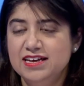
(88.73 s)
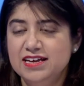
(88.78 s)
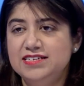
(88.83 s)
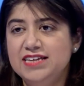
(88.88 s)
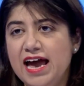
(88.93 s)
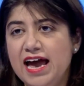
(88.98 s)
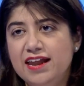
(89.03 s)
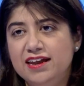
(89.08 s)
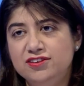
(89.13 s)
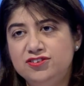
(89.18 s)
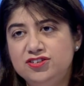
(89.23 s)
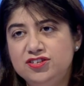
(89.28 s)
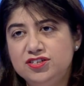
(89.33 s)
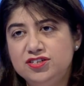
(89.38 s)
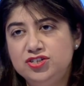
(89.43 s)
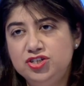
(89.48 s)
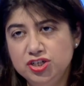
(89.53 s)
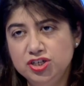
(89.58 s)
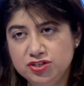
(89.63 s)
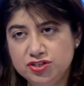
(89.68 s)
Dan, it's
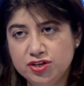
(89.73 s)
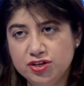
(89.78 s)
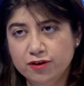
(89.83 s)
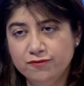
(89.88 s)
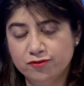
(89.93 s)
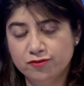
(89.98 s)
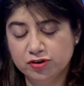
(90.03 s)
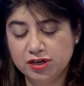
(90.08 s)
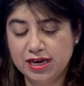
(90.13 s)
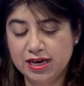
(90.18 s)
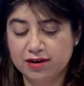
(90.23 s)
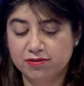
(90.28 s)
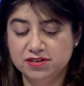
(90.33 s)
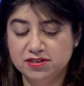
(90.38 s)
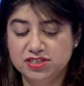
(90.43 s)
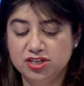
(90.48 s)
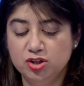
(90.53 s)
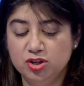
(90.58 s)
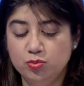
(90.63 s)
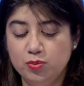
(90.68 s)
just over a year
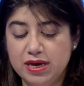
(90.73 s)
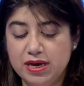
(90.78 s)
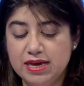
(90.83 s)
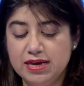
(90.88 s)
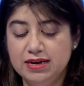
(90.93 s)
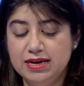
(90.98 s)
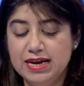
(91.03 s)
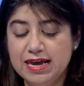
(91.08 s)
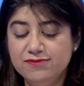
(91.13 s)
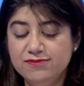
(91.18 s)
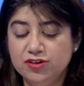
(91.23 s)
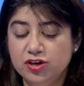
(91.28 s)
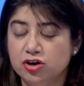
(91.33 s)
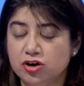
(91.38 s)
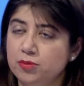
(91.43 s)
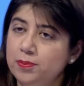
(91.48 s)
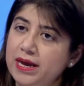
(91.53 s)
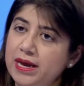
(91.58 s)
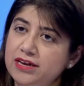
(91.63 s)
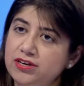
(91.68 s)
until we leave the
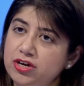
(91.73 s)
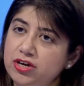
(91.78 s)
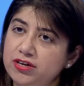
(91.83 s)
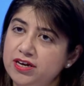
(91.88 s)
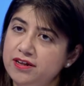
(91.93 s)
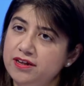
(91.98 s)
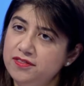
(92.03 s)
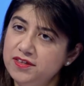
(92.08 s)
European Union.